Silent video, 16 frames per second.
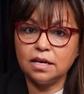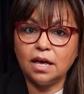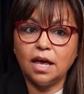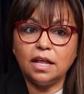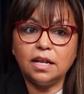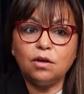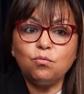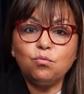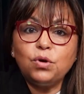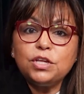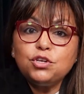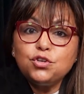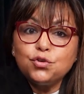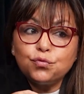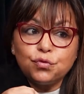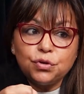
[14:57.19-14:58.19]
And then when
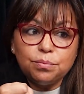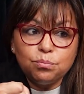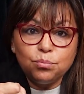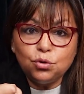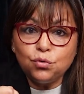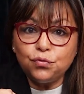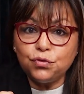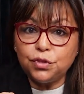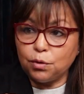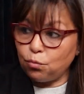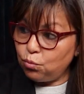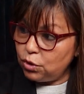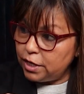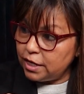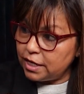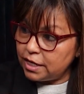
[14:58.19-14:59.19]
you remove the
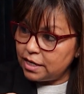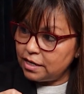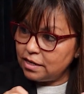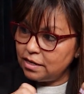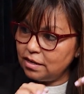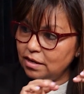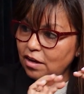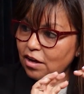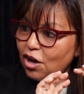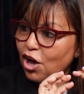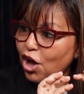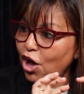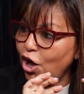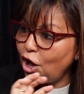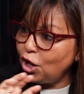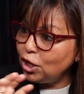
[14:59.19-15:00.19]
wood,
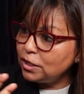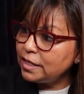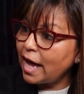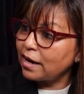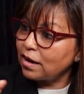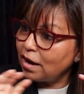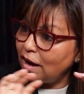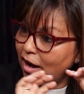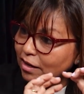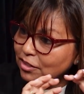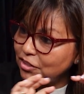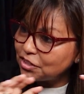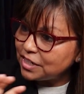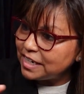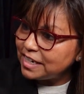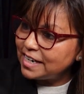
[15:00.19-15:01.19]
all that
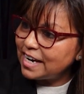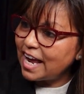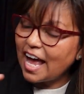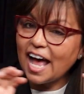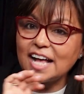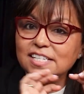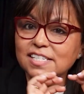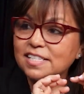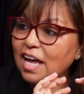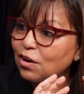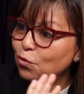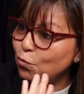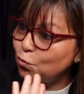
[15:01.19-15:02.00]
concrete has that